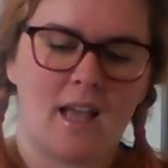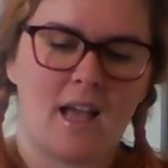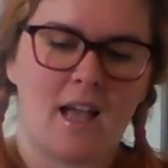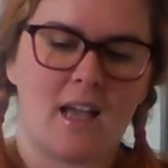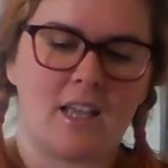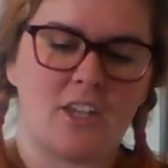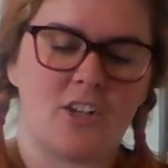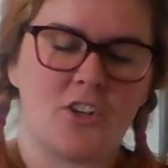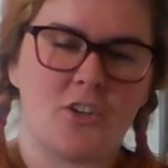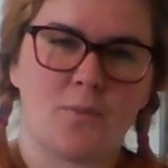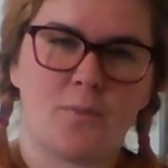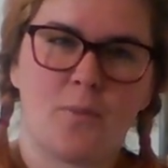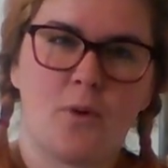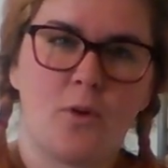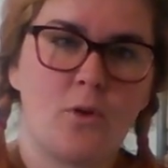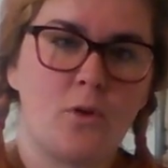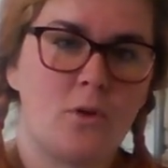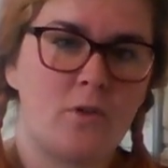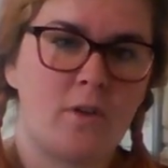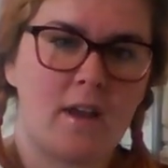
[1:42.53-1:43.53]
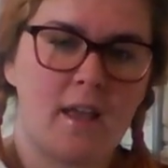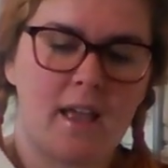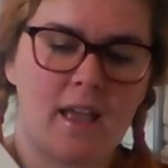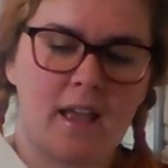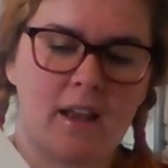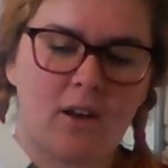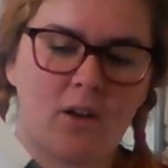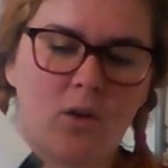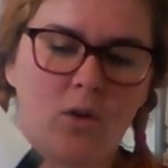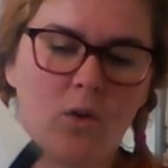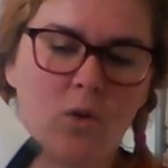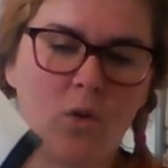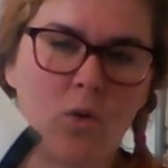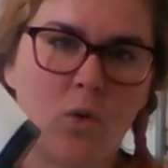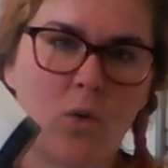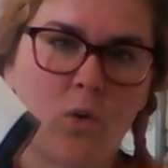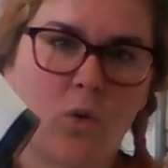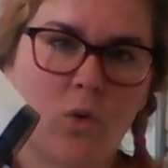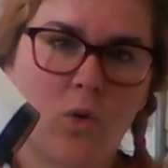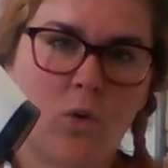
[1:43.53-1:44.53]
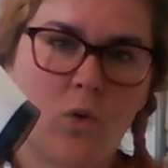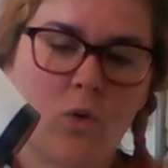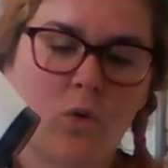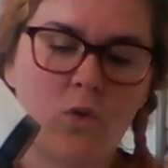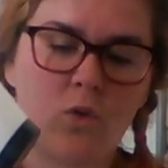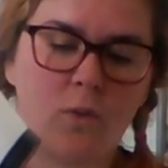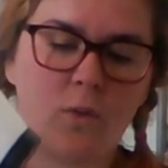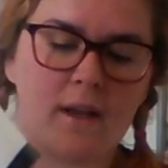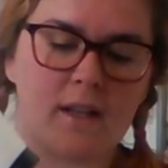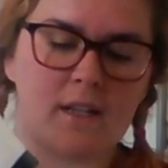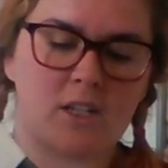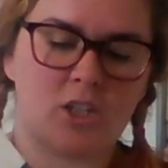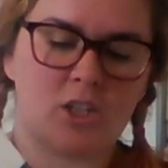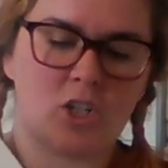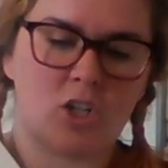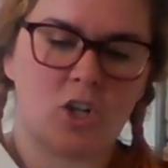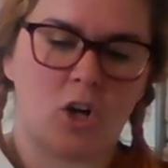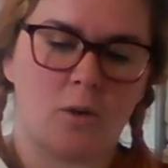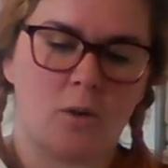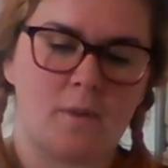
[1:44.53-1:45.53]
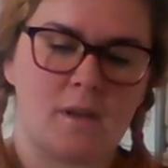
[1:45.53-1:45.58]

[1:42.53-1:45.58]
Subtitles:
And you just pour it in all the way to the top